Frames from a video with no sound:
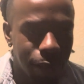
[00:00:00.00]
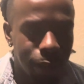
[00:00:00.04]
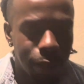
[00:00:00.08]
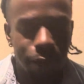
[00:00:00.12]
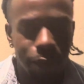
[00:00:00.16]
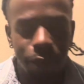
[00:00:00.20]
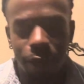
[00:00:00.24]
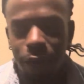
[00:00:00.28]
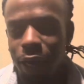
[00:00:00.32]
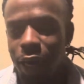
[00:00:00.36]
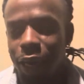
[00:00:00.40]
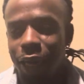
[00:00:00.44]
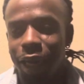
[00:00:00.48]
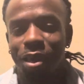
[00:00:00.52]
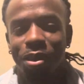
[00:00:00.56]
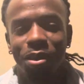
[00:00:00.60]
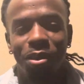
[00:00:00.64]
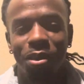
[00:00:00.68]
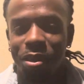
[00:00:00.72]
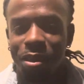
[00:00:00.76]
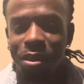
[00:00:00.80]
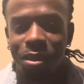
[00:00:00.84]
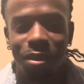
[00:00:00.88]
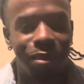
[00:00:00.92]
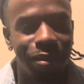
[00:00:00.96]
All right,
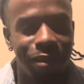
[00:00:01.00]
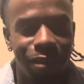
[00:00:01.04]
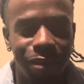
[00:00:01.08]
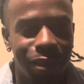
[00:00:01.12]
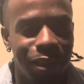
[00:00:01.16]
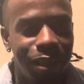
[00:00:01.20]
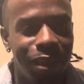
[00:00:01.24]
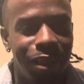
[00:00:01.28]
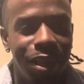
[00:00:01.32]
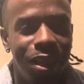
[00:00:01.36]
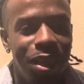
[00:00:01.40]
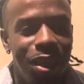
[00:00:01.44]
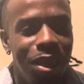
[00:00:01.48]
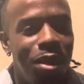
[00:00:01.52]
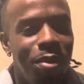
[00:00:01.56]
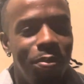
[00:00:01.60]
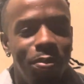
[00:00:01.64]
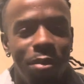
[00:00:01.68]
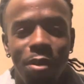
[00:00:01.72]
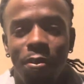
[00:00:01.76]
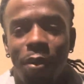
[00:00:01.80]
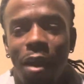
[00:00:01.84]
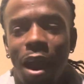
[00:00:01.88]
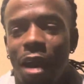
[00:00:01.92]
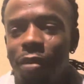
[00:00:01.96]

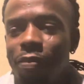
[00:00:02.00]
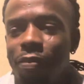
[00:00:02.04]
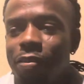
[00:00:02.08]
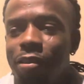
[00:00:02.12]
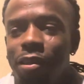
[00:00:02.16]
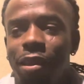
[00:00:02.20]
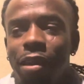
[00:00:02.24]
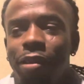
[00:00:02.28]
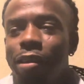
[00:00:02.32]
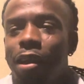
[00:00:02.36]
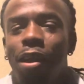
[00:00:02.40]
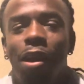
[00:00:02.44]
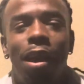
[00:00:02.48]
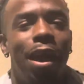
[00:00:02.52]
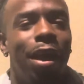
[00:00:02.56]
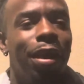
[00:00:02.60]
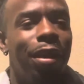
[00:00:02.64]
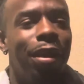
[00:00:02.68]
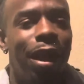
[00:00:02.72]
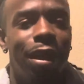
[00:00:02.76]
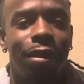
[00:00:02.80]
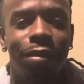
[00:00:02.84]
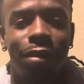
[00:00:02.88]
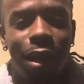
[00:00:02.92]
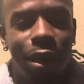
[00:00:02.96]
people are having sex
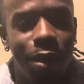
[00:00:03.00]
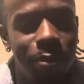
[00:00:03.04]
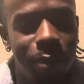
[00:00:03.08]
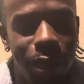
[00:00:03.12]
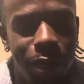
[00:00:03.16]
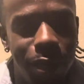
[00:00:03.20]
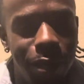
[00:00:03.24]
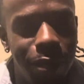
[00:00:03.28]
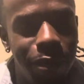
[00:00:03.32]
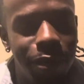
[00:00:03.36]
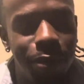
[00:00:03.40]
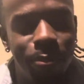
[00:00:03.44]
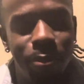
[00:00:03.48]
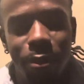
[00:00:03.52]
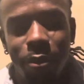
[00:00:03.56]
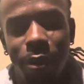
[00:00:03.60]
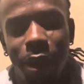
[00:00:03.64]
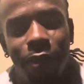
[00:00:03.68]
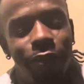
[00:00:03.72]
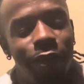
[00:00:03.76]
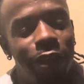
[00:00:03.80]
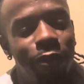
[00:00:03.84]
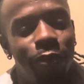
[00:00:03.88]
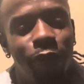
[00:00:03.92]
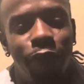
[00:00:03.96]
outside of marriage. People are
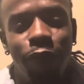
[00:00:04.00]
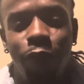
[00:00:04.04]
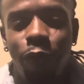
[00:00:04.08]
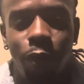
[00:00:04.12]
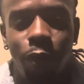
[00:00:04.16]
having sex before